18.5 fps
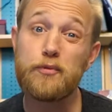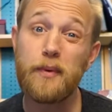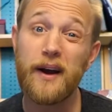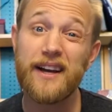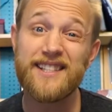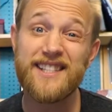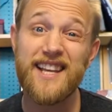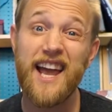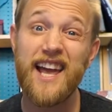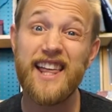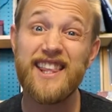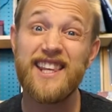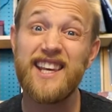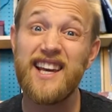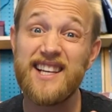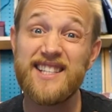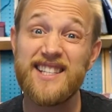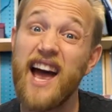by saying
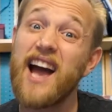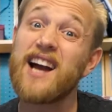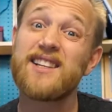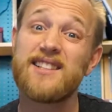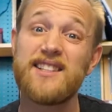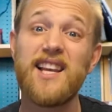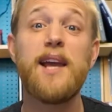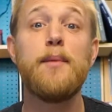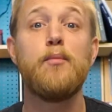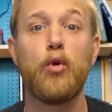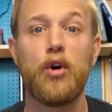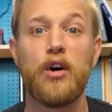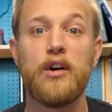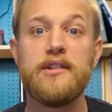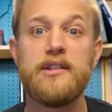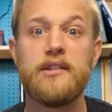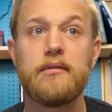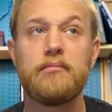the exact same
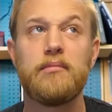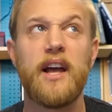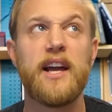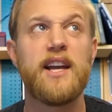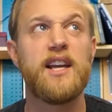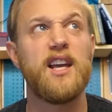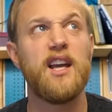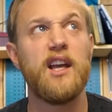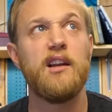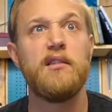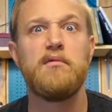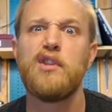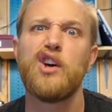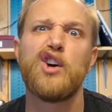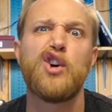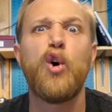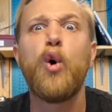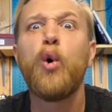words, like in the
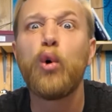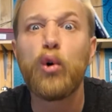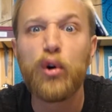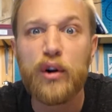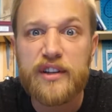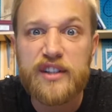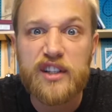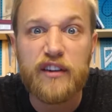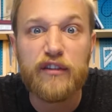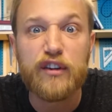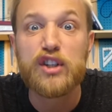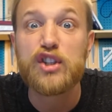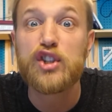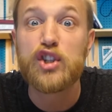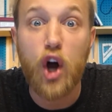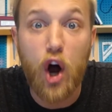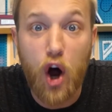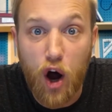chorus of a
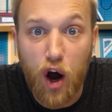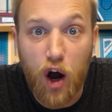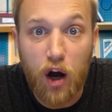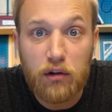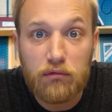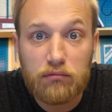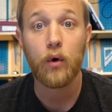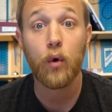song,